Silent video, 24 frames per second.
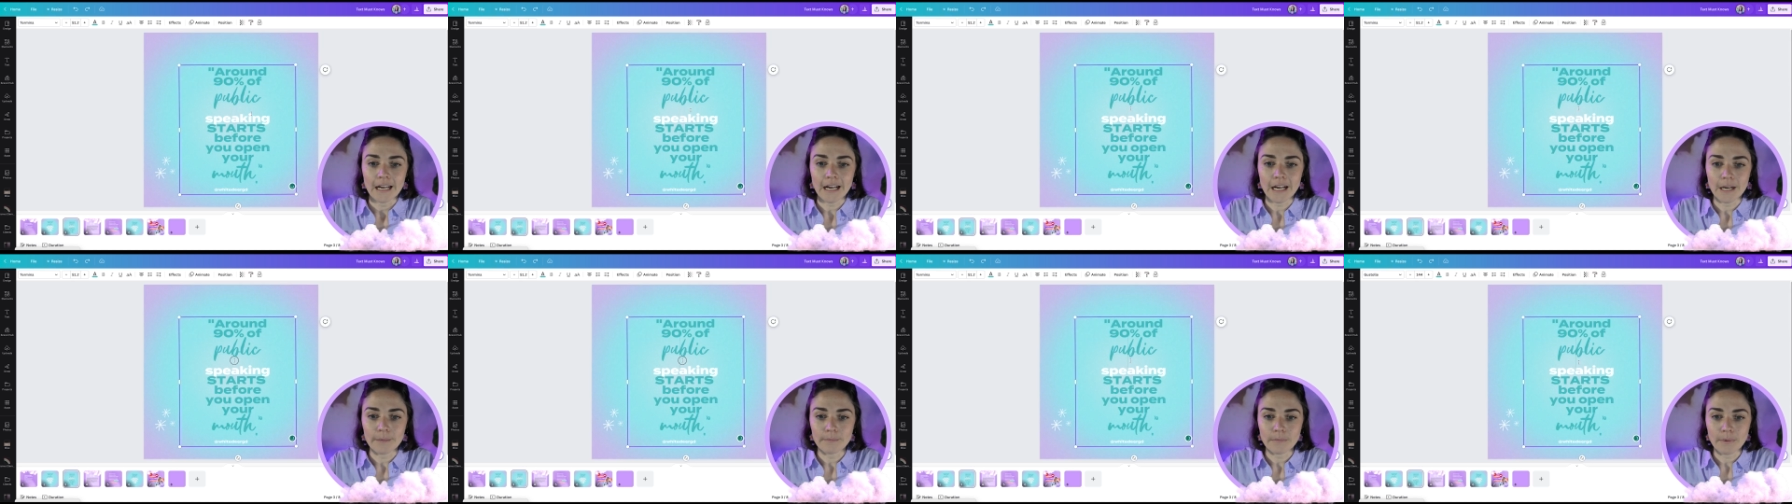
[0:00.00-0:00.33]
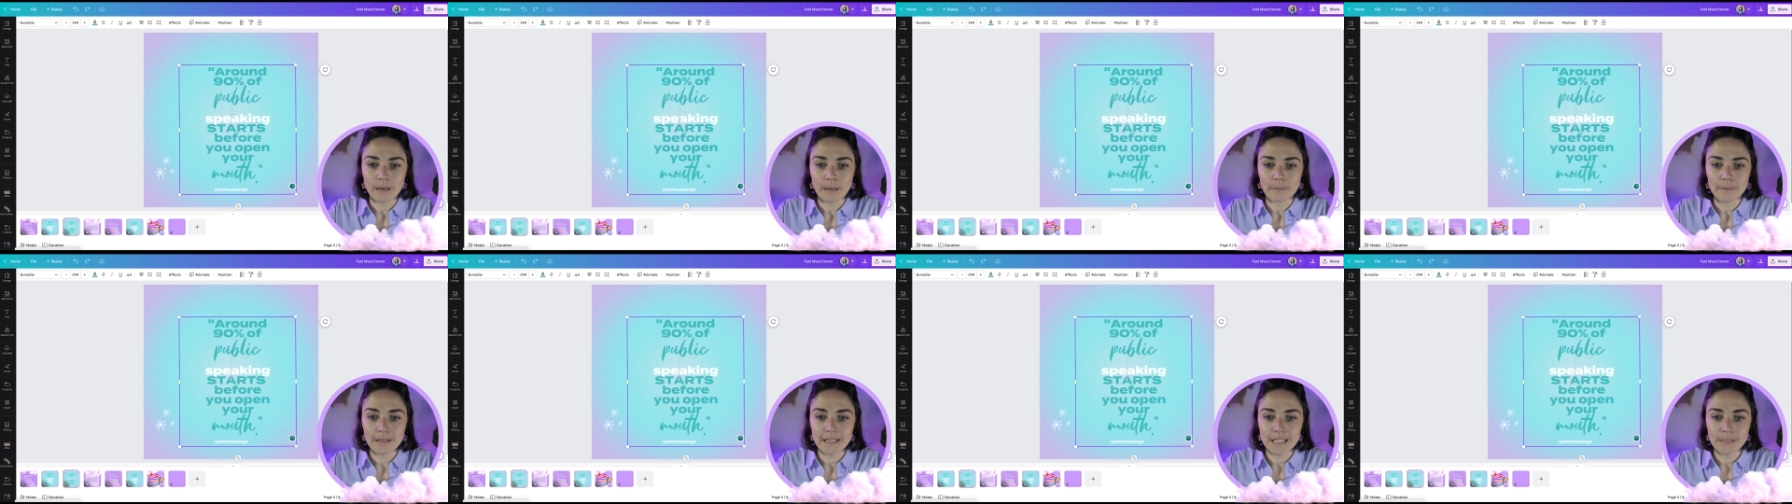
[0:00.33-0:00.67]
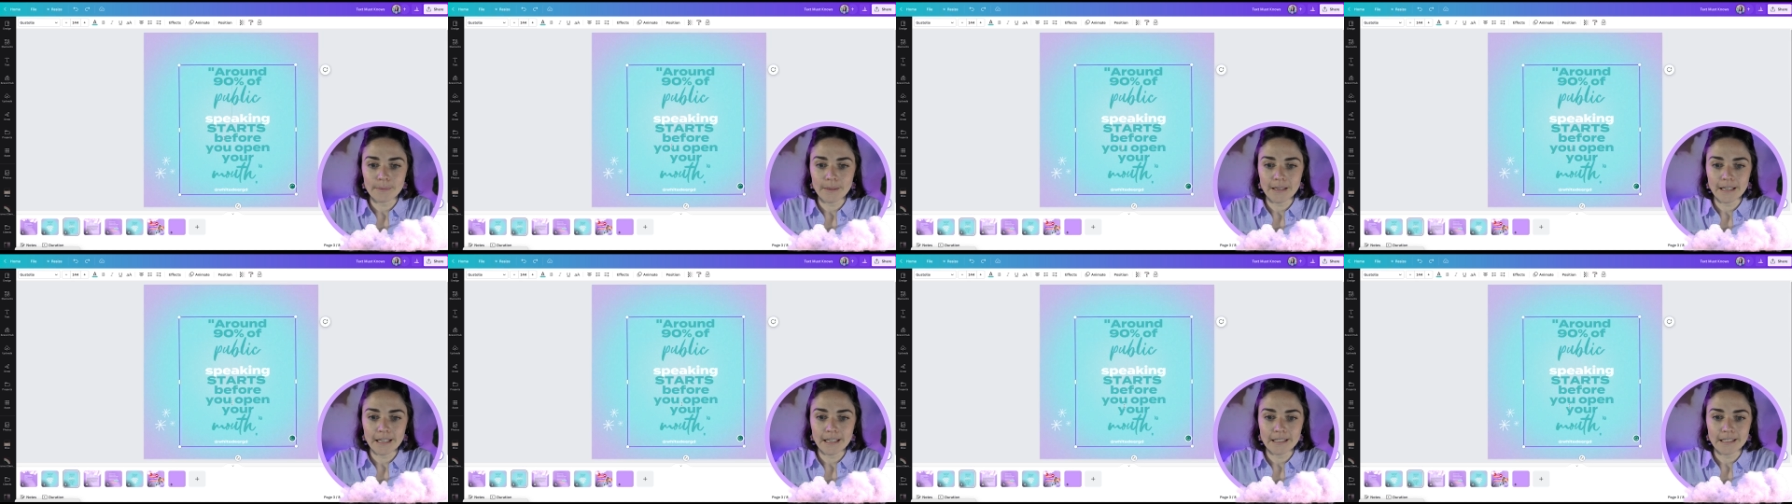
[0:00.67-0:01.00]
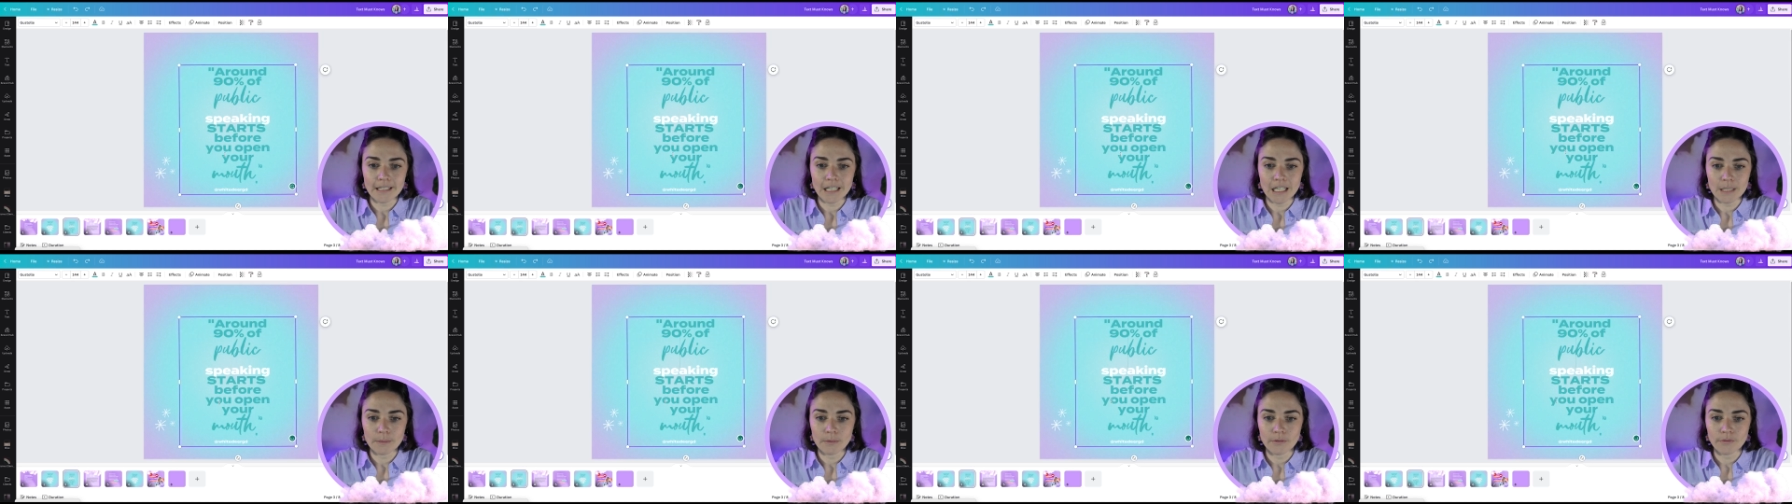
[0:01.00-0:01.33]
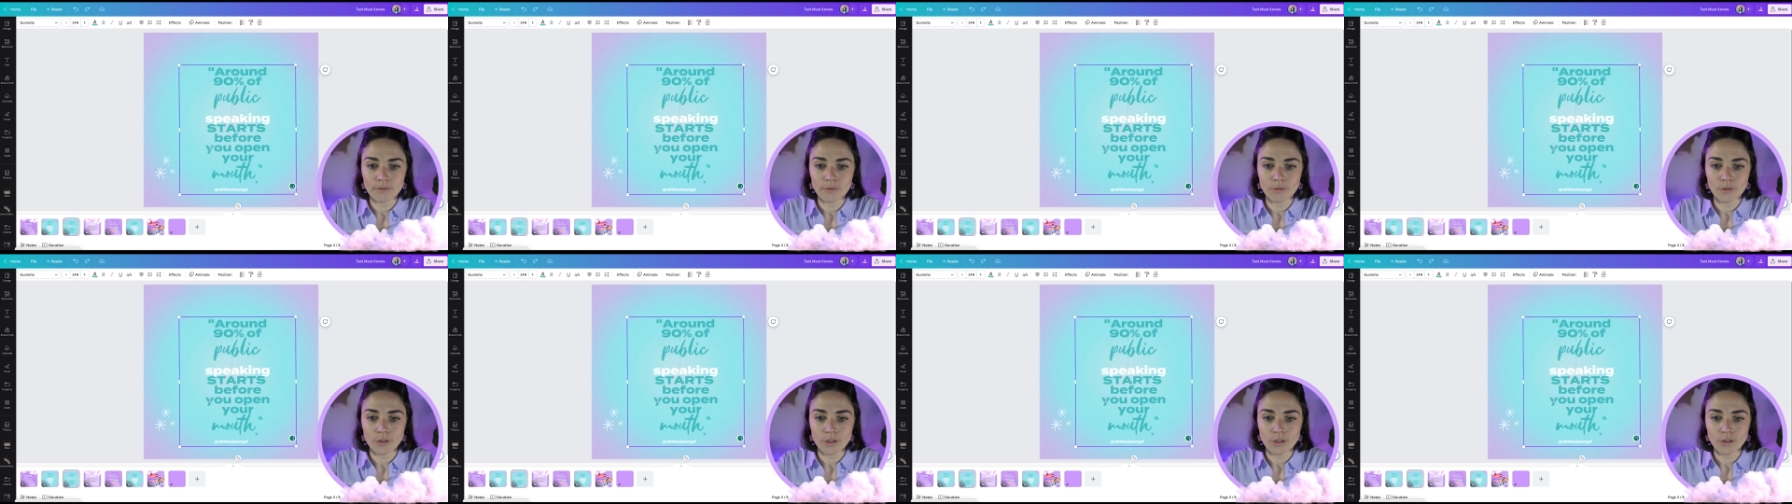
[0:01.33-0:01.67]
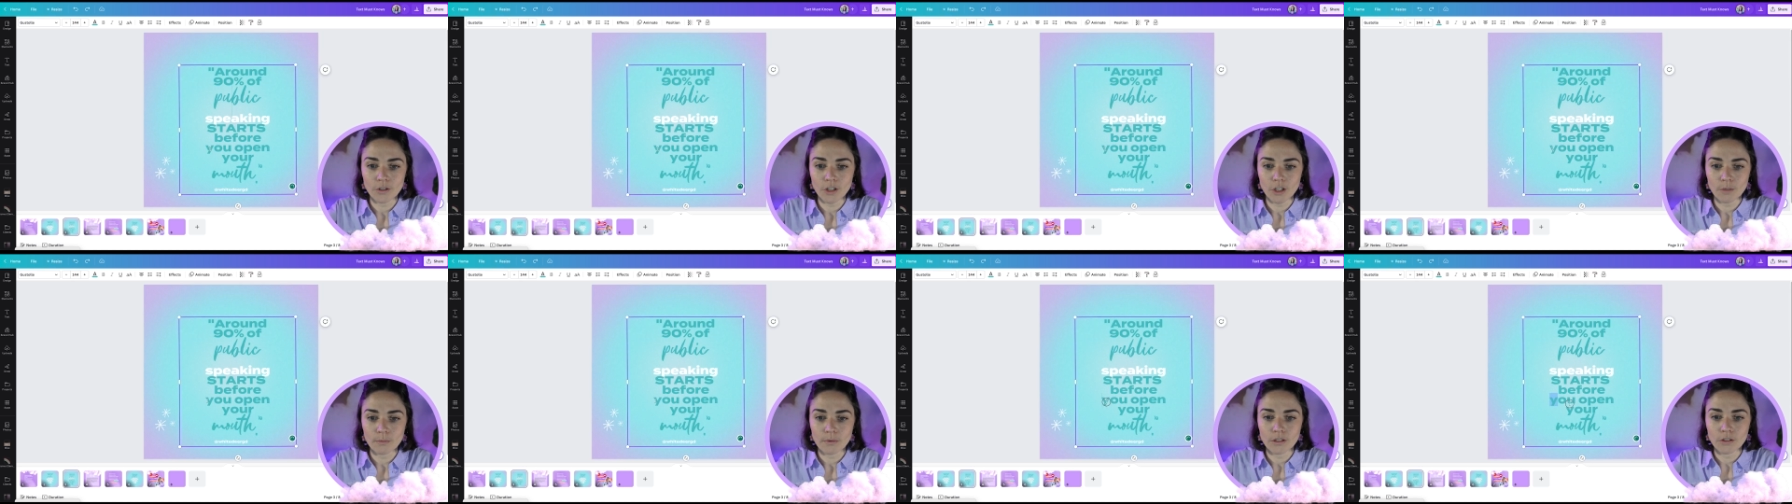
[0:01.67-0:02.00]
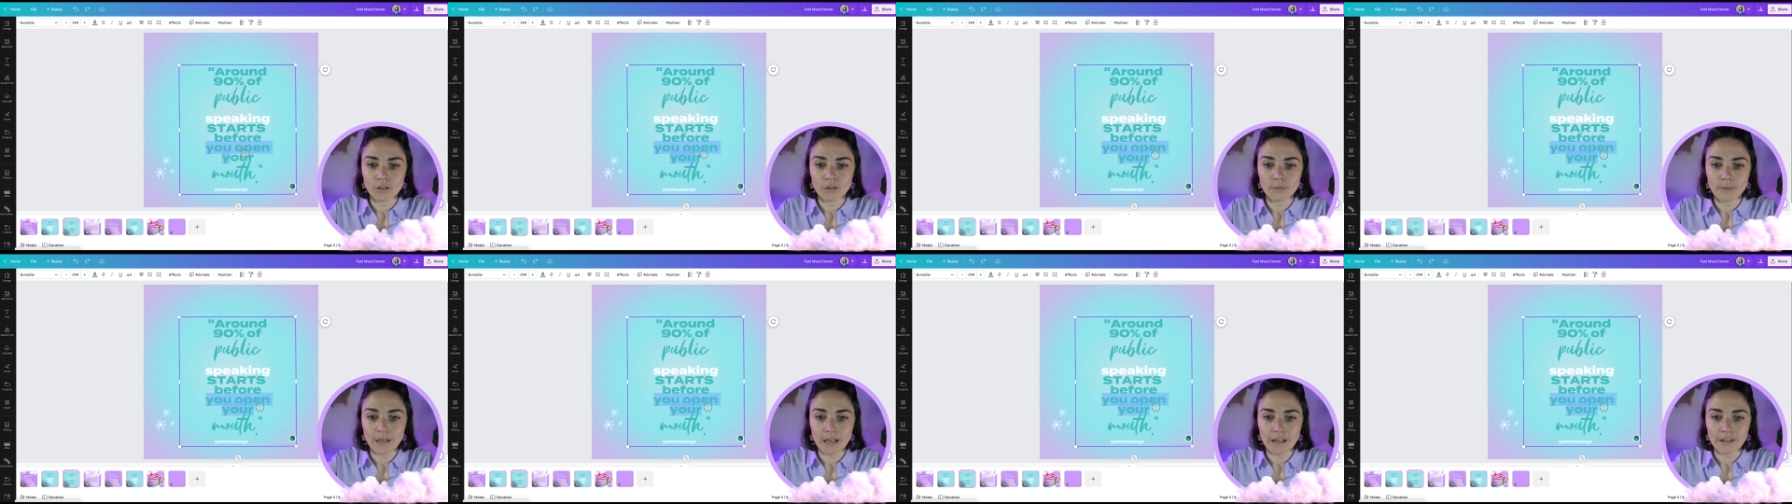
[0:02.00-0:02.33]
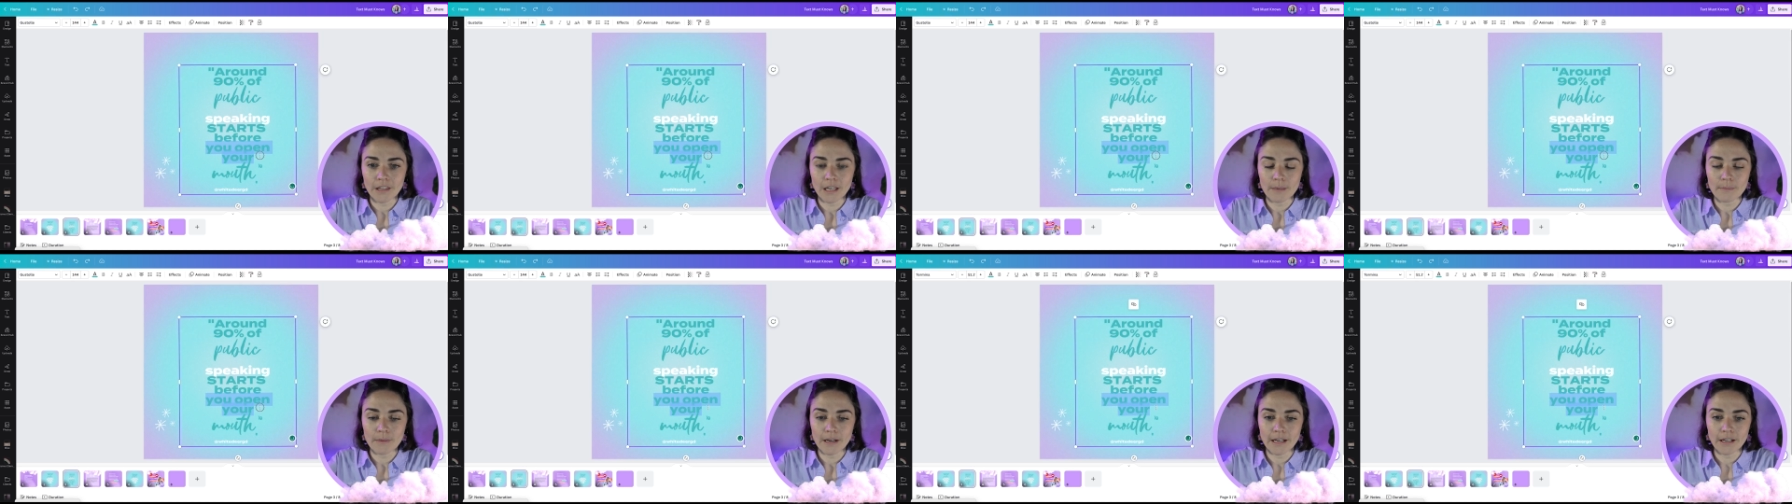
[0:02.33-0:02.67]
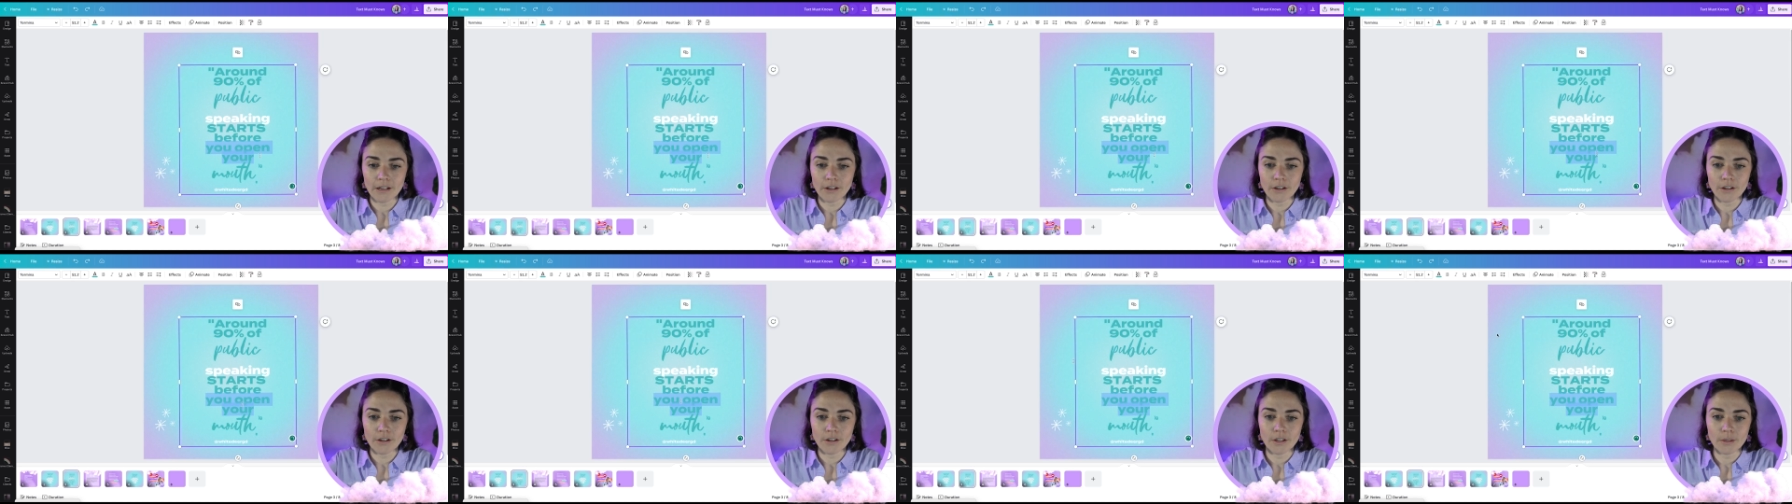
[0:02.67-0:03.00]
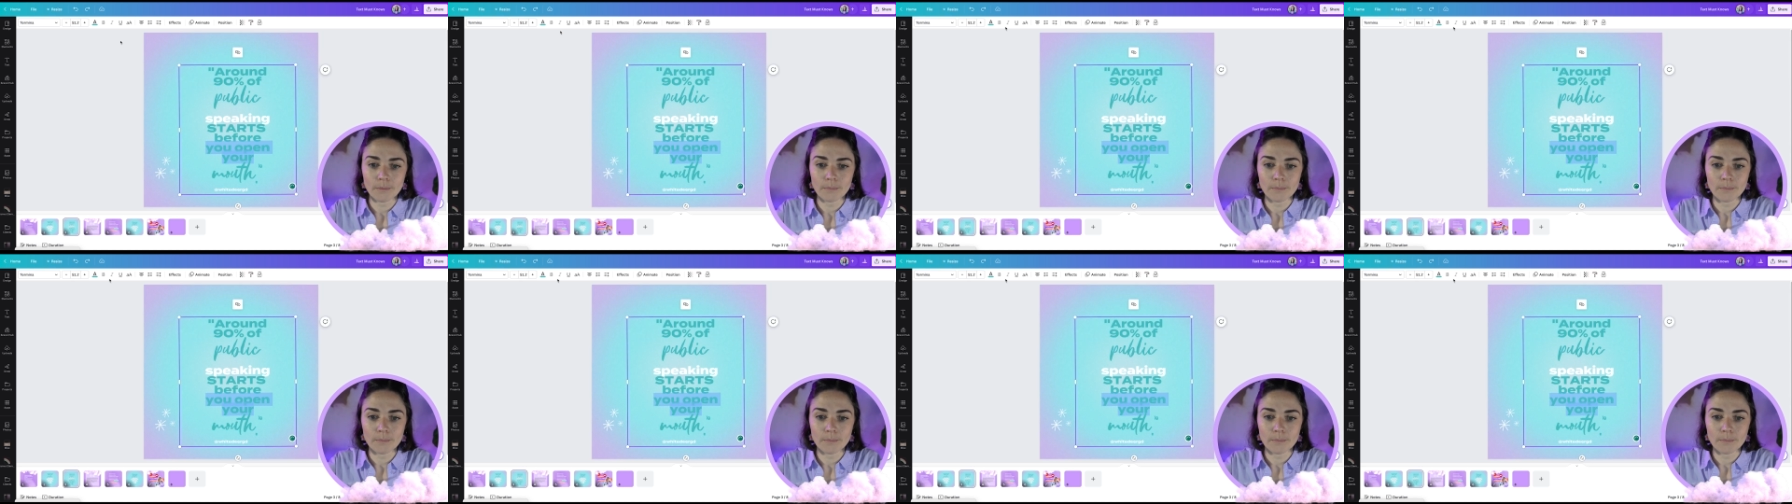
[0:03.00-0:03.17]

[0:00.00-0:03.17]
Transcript: Public speaking starts before you open your mouth. I might go